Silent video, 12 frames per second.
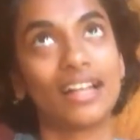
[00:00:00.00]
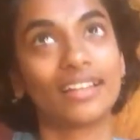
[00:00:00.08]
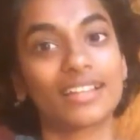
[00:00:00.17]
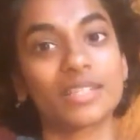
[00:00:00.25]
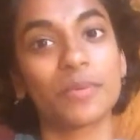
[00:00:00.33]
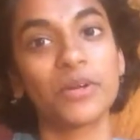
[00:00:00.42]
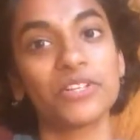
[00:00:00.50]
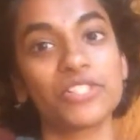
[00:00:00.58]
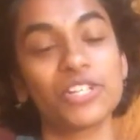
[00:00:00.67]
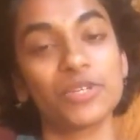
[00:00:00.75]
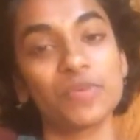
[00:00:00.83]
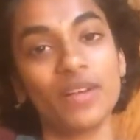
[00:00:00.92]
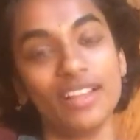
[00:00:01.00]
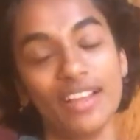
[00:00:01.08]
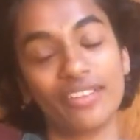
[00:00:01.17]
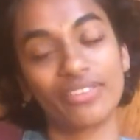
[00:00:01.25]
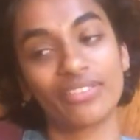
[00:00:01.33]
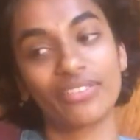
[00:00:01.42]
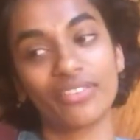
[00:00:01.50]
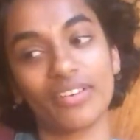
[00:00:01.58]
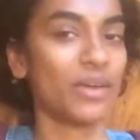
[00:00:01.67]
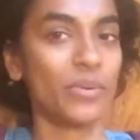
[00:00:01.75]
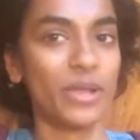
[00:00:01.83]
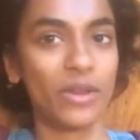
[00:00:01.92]
Lexapro has changed my life.
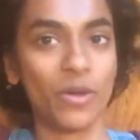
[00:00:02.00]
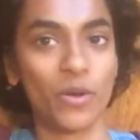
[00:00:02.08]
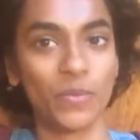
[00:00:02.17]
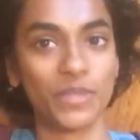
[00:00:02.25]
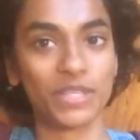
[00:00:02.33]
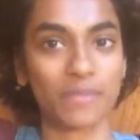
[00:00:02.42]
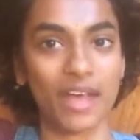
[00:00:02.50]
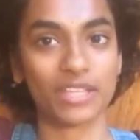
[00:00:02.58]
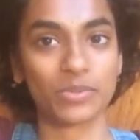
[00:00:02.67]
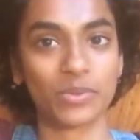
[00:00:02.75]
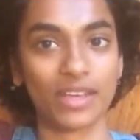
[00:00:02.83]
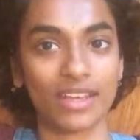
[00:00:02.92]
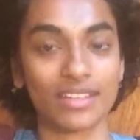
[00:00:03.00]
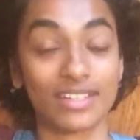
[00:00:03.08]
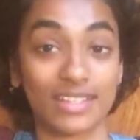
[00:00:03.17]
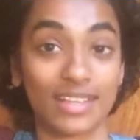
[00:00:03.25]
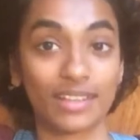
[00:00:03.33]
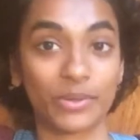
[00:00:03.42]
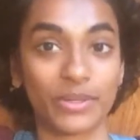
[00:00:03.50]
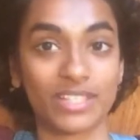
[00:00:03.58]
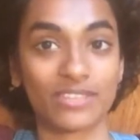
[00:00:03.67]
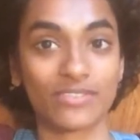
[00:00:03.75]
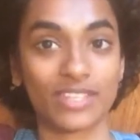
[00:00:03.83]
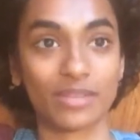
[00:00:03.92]
I went home this past weekend to St. Louis
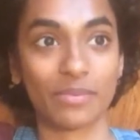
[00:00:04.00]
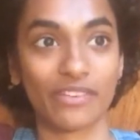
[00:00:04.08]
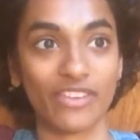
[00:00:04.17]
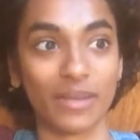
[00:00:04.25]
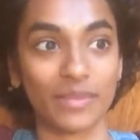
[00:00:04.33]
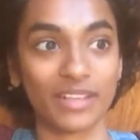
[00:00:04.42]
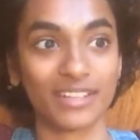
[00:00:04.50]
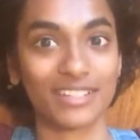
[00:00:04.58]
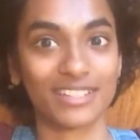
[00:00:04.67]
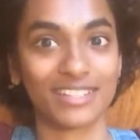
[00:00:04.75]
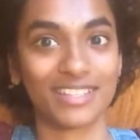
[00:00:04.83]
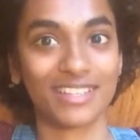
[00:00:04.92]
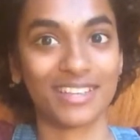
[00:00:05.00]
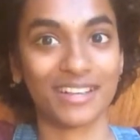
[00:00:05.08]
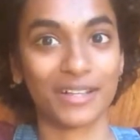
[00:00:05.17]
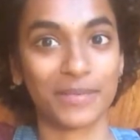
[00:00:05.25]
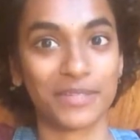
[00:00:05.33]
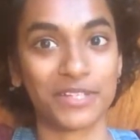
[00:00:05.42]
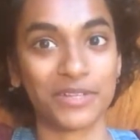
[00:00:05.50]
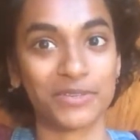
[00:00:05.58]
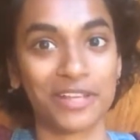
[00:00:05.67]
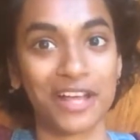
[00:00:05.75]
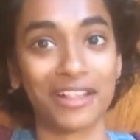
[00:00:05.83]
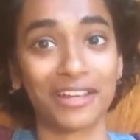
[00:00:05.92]
to visit my family and to see the eclipse in
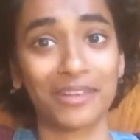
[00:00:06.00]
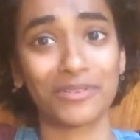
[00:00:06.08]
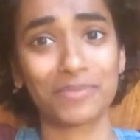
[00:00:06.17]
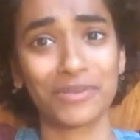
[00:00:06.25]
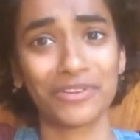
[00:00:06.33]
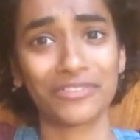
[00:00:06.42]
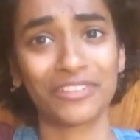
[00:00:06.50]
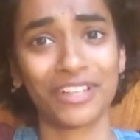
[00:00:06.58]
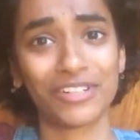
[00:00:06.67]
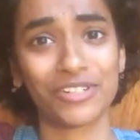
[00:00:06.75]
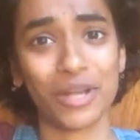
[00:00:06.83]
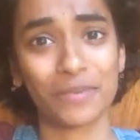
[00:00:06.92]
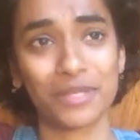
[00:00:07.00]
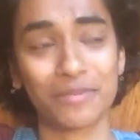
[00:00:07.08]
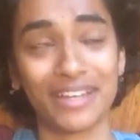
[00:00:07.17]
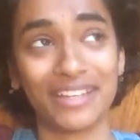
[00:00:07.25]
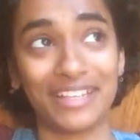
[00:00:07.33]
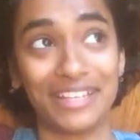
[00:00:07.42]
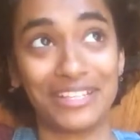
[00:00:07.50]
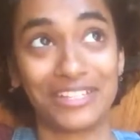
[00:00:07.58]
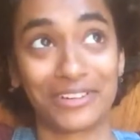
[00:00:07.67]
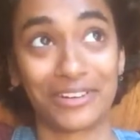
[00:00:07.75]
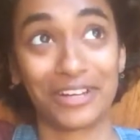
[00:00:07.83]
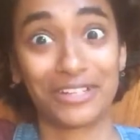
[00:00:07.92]
totality. It was beautiful. I dropped to my knees
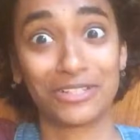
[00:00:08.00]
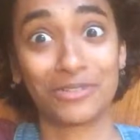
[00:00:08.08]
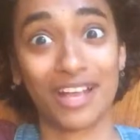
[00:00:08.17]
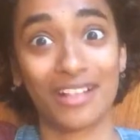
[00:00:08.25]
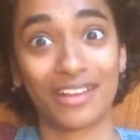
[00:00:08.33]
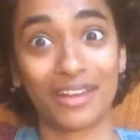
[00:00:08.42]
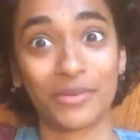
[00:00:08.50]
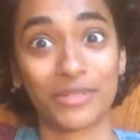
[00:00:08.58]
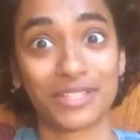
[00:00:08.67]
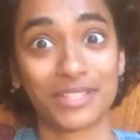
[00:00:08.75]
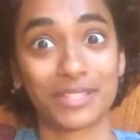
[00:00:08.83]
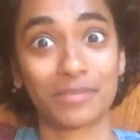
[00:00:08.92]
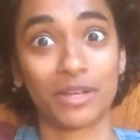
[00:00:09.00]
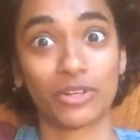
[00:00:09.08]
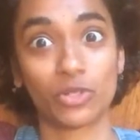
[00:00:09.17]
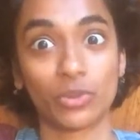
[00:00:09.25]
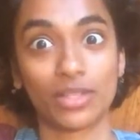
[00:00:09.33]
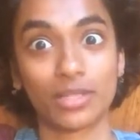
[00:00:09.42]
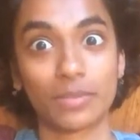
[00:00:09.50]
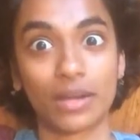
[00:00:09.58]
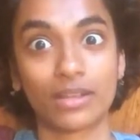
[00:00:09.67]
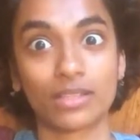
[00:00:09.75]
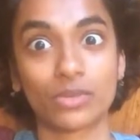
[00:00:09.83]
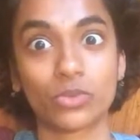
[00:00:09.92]
during totality. It was a spiritual
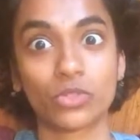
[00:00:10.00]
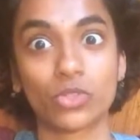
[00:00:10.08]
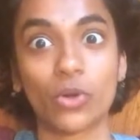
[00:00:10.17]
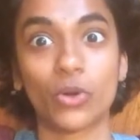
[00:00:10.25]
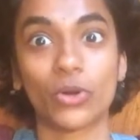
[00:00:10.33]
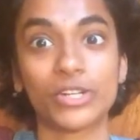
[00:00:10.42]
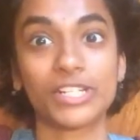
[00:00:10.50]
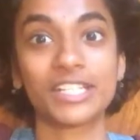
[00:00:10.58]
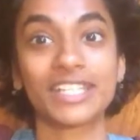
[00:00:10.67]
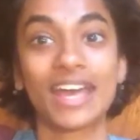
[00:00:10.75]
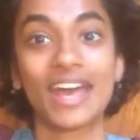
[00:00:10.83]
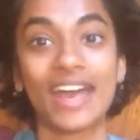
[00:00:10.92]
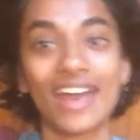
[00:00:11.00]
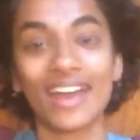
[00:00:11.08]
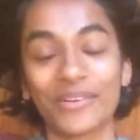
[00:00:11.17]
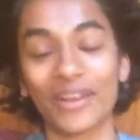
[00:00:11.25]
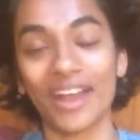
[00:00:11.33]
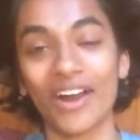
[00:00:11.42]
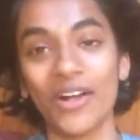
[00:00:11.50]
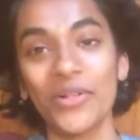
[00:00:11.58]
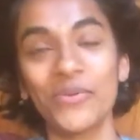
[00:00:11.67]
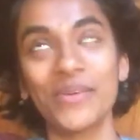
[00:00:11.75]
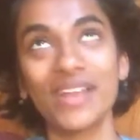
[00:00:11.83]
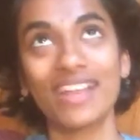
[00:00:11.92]
experience. It was so gorgeous. Anyway,
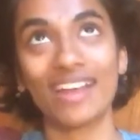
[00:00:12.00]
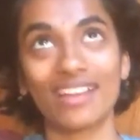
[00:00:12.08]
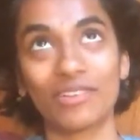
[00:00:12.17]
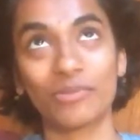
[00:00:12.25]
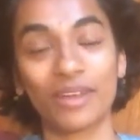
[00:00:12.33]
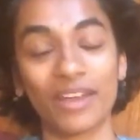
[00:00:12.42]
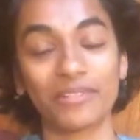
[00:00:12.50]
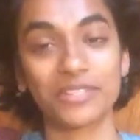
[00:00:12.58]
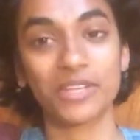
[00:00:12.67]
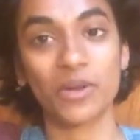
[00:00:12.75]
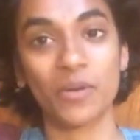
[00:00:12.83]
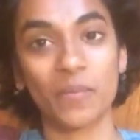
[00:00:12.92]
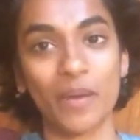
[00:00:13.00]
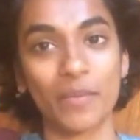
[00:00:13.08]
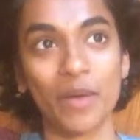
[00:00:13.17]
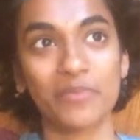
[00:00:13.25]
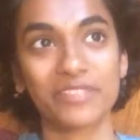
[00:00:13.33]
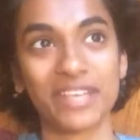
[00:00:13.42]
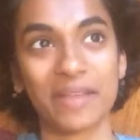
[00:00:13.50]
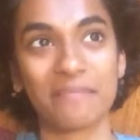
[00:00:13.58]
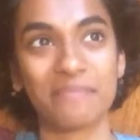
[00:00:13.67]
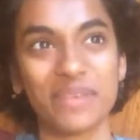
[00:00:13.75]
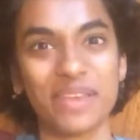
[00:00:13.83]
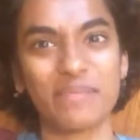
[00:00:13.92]
all weekend when I was home, my mom was
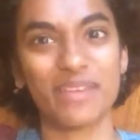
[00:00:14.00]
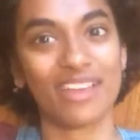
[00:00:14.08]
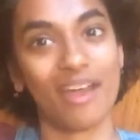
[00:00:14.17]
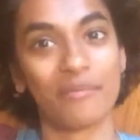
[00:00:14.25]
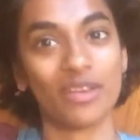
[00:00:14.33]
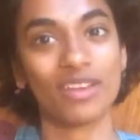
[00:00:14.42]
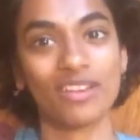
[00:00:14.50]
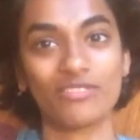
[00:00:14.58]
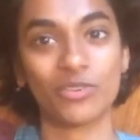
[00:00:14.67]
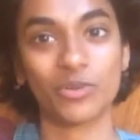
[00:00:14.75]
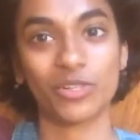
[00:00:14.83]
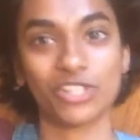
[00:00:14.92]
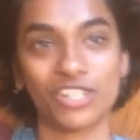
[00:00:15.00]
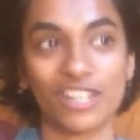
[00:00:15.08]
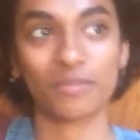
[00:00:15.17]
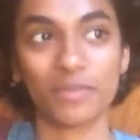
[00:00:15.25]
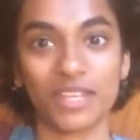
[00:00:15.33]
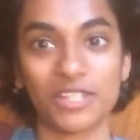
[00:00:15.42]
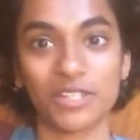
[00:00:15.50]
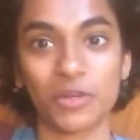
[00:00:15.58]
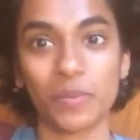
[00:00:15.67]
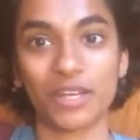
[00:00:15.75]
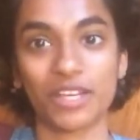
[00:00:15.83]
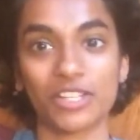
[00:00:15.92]
like beaming at me, even when she didn't mean
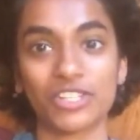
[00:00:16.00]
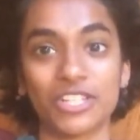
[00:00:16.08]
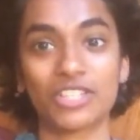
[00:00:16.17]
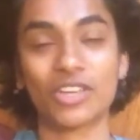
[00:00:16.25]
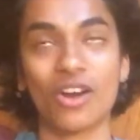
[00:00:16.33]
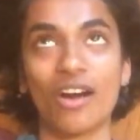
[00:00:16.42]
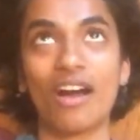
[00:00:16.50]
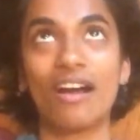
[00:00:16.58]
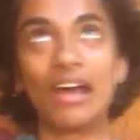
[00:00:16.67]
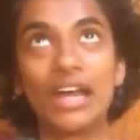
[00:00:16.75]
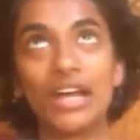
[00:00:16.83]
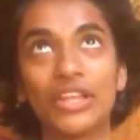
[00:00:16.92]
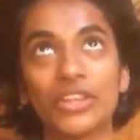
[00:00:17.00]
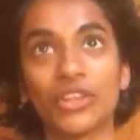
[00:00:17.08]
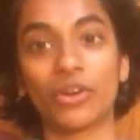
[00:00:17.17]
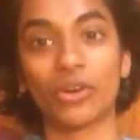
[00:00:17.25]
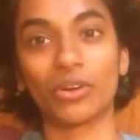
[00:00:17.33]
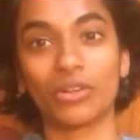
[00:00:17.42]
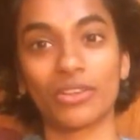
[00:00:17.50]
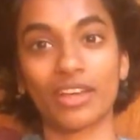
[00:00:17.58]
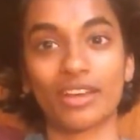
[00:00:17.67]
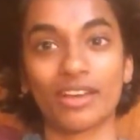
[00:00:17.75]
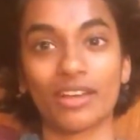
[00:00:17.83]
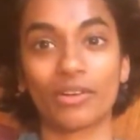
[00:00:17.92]
to, because she saw the girl
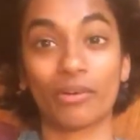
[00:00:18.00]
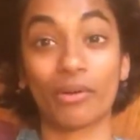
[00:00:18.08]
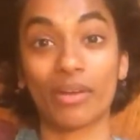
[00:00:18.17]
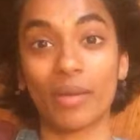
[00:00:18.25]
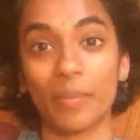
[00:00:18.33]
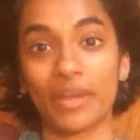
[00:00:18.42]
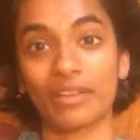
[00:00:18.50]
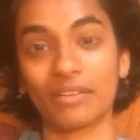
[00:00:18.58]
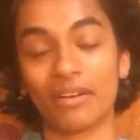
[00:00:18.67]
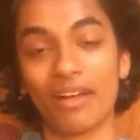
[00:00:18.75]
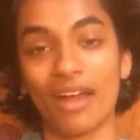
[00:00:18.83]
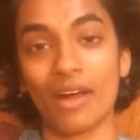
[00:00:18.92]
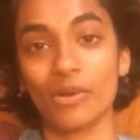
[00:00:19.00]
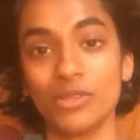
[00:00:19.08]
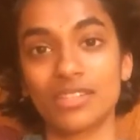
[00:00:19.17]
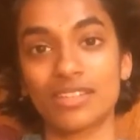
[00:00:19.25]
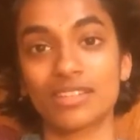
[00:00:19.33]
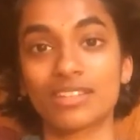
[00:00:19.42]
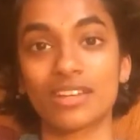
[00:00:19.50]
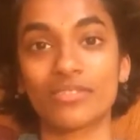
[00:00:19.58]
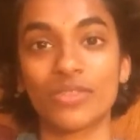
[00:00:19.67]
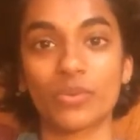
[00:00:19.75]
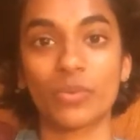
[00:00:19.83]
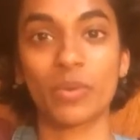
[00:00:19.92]
that had grown up in her house instead
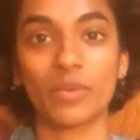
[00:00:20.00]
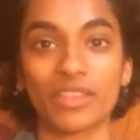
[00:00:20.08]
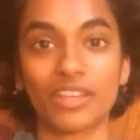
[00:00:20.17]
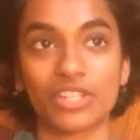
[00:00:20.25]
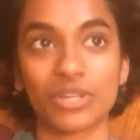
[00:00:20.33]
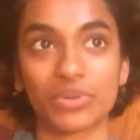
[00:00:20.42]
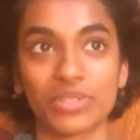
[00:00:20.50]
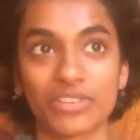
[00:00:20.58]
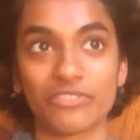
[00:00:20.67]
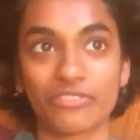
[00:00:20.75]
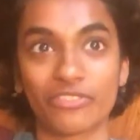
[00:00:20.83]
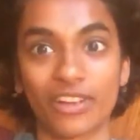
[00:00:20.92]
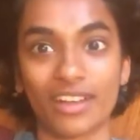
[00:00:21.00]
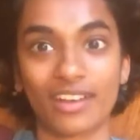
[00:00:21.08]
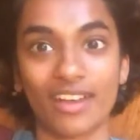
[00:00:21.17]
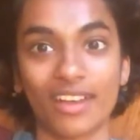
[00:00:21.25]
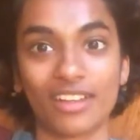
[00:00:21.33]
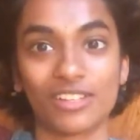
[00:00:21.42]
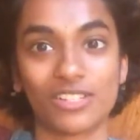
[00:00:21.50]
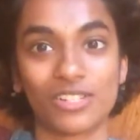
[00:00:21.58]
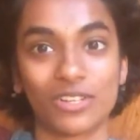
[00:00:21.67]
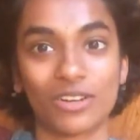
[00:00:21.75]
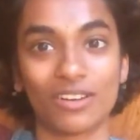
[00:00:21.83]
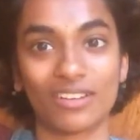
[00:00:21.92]
of the woman that she was afraid I had
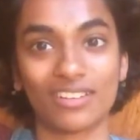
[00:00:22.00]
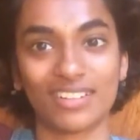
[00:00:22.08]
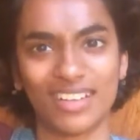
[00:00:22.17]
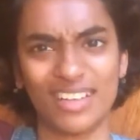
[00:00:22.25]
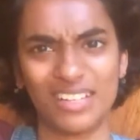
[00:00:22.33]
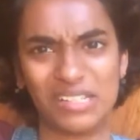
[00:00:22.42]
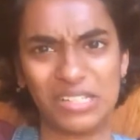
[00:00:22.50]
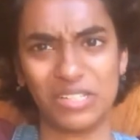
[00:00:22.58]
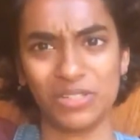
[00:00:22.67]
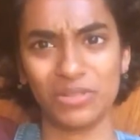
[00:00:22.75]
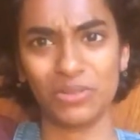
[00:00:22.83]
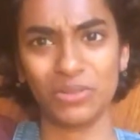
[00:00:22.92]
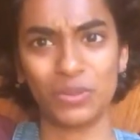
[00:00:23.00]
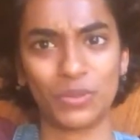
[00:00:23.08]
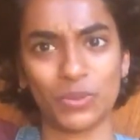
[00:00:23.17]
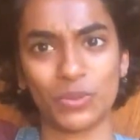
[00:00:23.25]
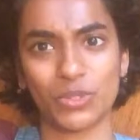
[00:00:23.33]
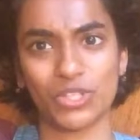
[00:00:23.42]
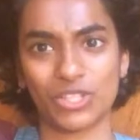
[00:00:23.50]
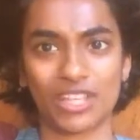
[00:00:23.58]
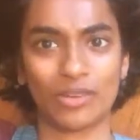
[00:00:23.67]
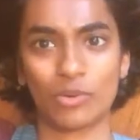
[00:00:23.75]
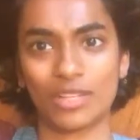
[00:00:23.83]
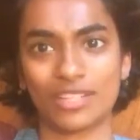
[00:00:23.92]
turned into, who just
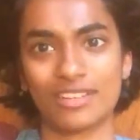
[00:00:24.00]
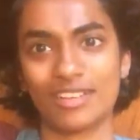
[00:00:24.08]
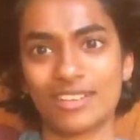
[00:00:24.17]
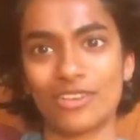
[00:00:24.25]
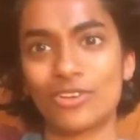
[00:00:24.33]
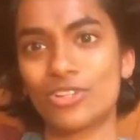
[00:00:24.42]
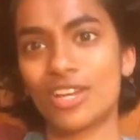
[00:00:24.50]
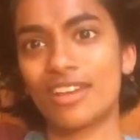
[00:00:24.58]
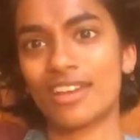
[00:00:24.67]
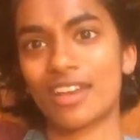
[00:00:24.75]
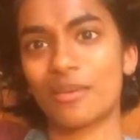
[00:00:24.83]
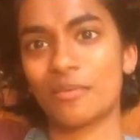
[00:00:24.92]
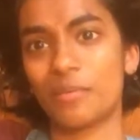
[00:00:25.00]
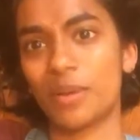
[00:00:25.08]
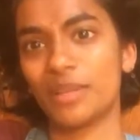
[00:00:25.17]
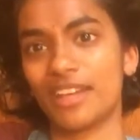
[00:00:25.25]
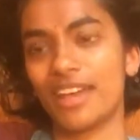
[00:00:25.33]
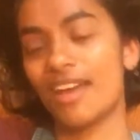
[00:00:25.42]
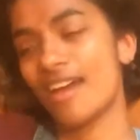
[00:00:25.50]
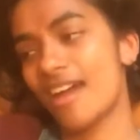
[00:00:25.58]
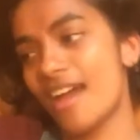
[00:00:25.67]
like wasn't as energetic and bubbly